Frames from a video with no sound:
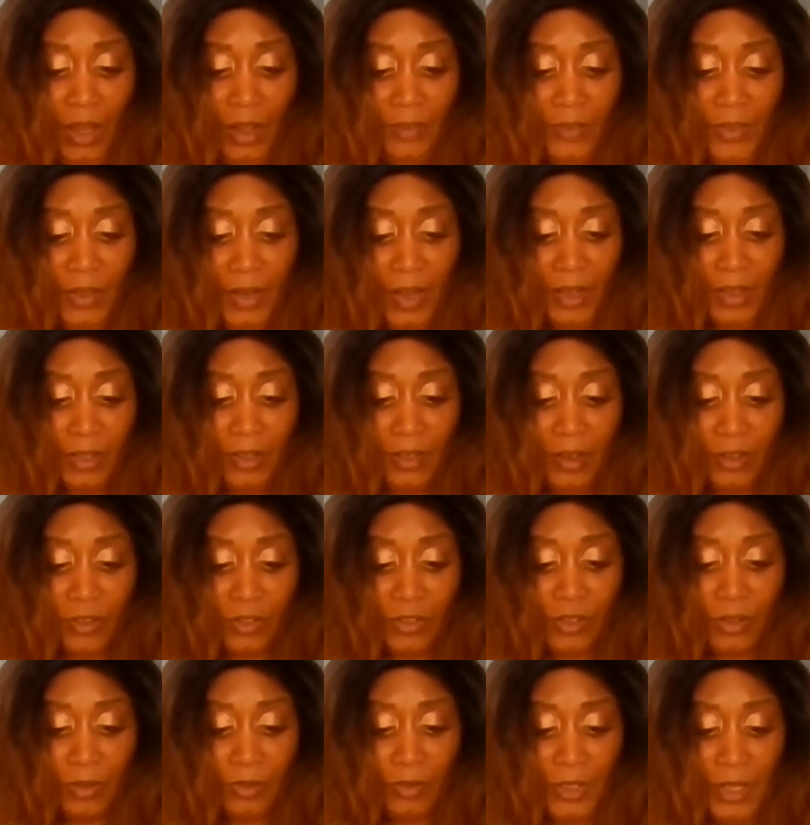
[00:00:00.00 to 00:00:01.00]
I feel like
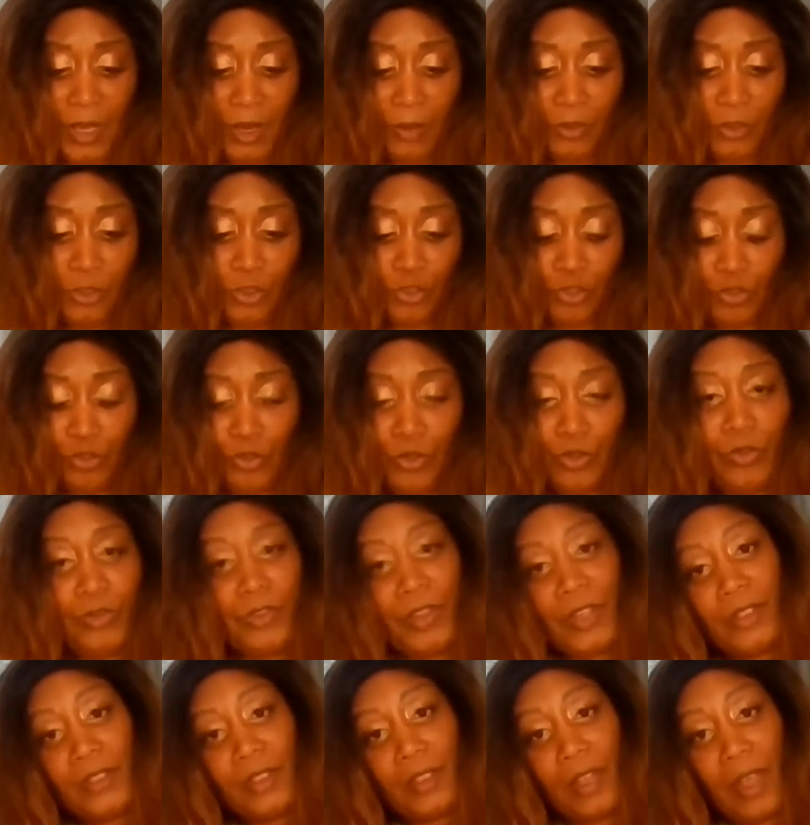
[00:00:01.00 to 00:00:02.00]
there's some type of truth
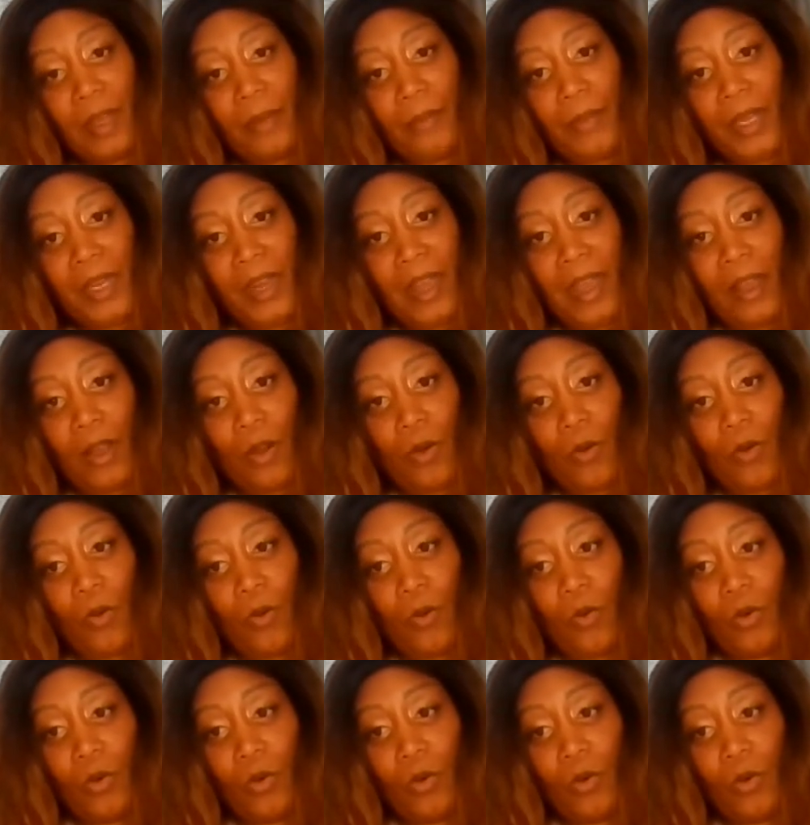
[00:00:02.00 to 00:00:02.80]
that's coming out,